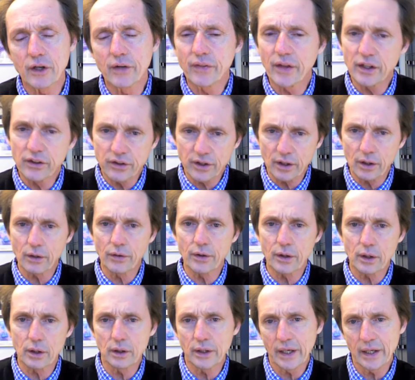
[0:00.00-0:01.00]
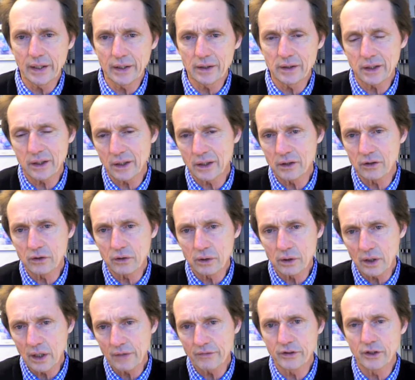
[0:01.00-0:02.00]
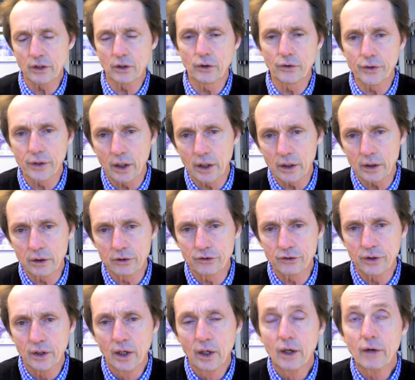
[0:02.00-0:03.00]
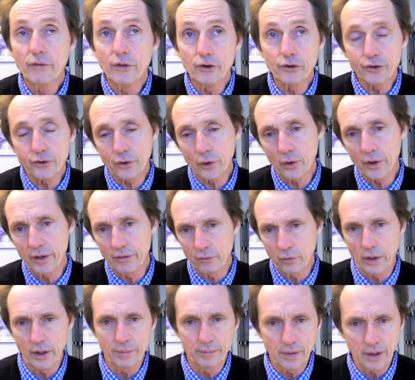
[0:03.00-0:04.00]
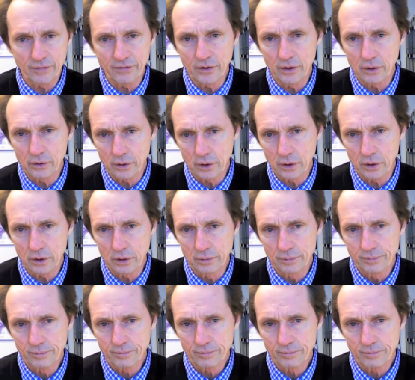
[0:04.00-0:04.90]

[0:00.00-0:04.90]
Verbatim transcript: And they tell their 8, 10, 11 year old daughters the story of White Buffalo Girl